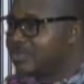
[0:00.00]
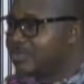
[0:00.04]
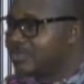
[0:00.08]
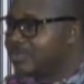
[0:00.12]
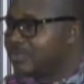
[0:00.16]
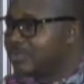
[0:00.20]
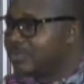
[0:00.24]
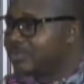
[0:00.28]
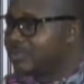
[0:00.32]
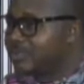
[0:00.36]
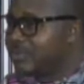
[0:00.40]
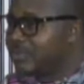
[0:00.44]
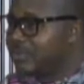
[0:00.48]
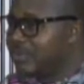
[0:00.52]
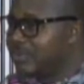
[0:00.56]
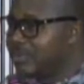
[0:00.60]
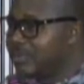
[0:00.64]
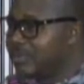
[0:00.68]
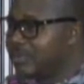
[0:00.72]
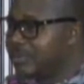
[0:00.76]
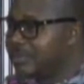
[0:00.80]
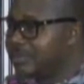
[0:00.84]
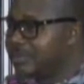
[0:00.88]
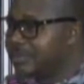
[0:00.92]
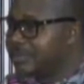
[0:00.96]
to
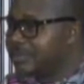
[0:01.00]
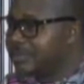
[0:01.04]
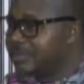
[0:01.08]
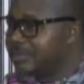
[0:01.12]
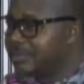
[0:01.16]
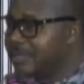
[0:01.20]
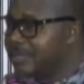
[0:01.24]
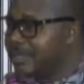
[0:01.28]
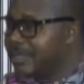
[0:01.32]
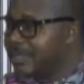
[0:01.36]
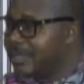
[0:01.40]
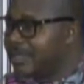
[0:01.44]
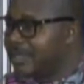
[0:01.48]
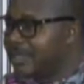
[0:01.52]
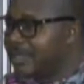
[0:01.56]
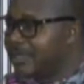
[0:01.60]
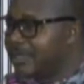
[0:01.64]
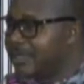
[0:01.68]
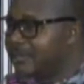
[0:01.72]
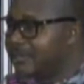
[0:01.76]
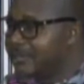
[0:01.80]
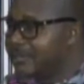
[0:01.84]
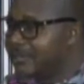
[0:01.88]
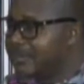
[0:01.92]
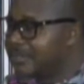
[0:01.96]
deploy
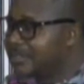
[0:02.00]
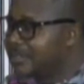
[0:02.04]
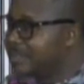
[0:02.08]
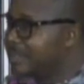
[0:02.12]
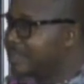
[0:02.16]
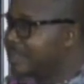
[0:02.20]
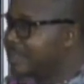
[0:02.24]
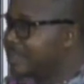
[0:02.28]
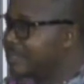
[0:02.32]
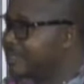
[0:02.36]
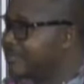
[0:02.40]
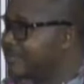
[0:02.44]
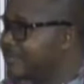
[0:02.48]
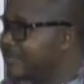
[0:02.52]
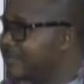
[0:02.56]
CCTV